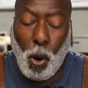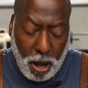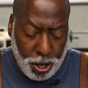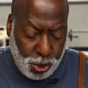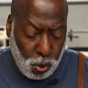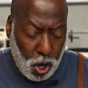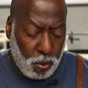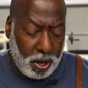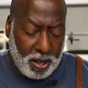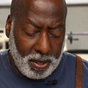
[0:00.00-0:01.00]
about
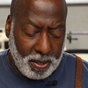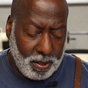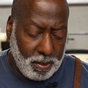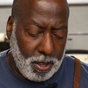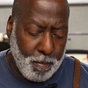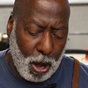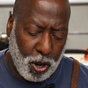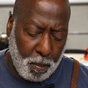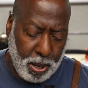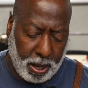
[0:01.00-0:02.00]
joinery, you might
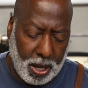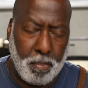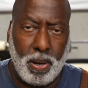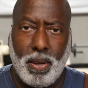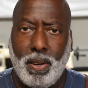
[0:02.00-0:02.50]
want to pick up